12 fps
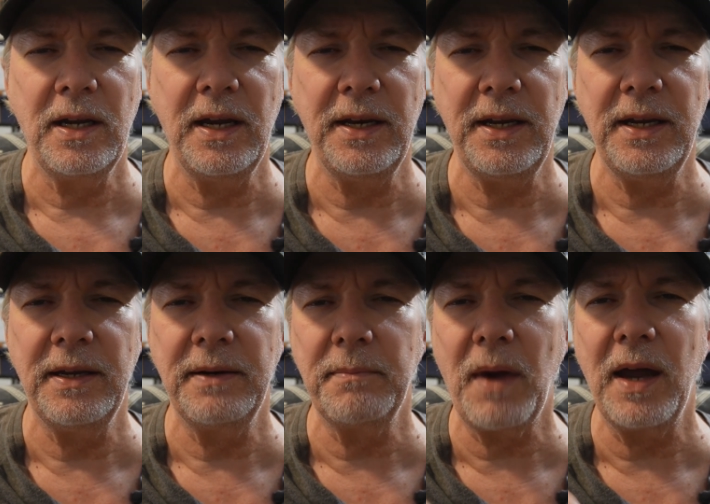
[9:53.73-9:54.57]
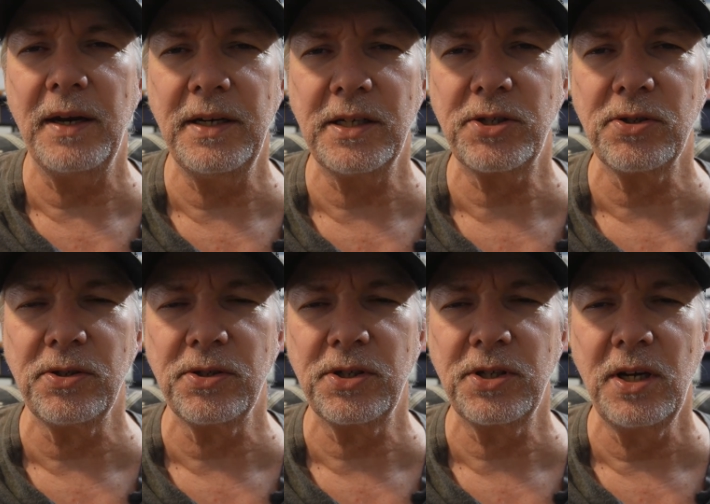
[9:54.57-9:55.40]
and then my
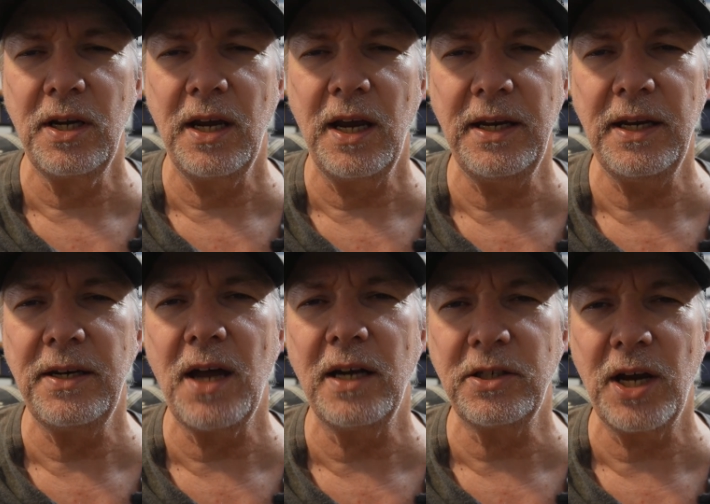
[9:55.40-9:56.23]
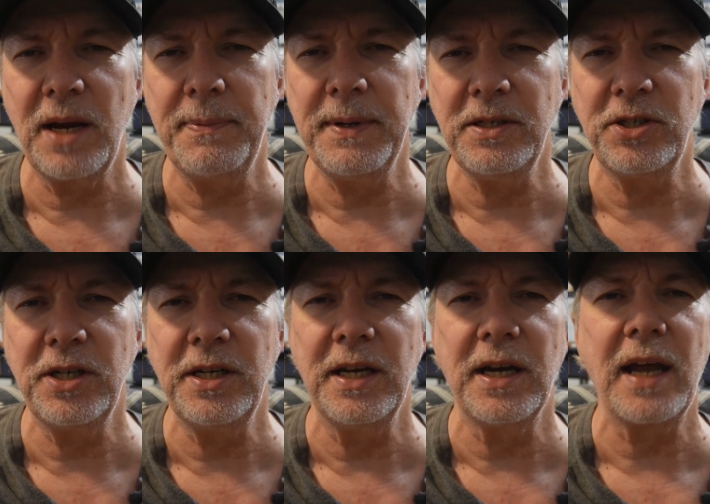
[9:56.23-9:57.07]
initials, and then
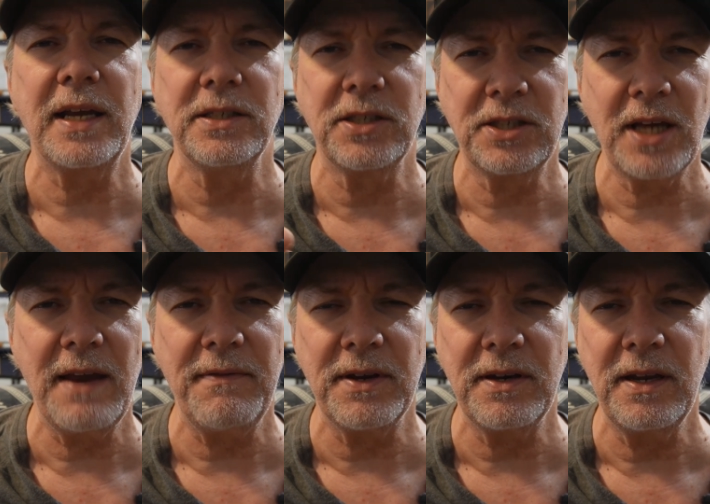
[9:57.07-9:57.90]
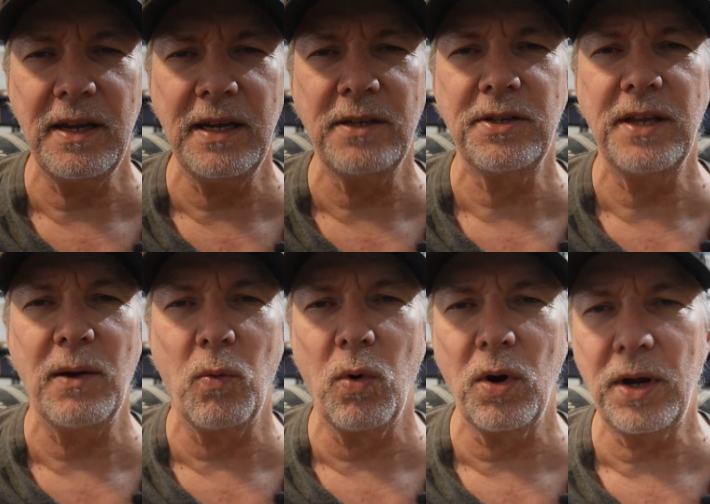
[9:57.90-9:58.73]
.jpg, and I can save it into
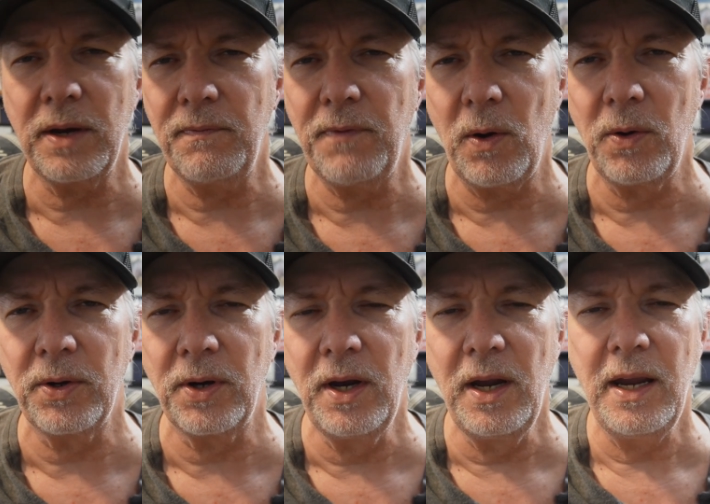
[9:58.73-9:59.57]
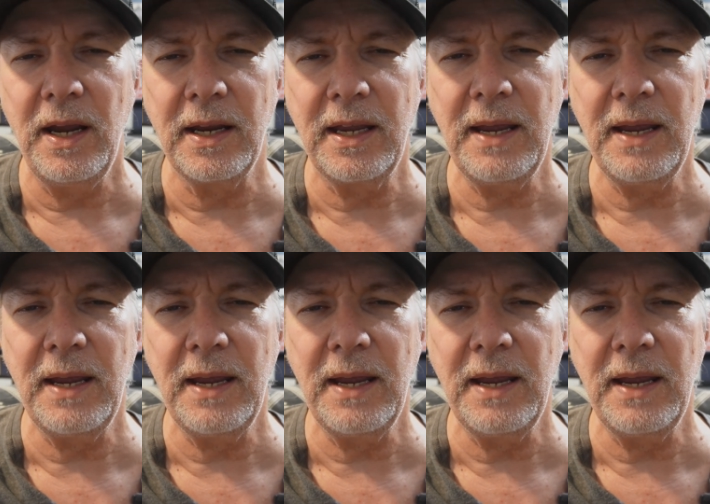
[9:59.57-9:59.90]
that working folder, and